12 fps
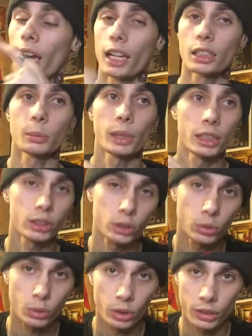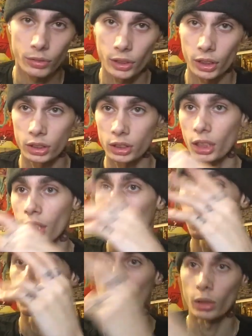X-Men issue 3 first,
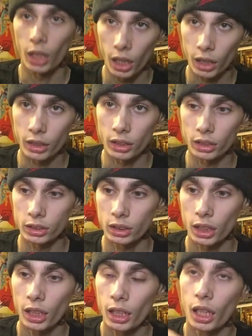Marauders,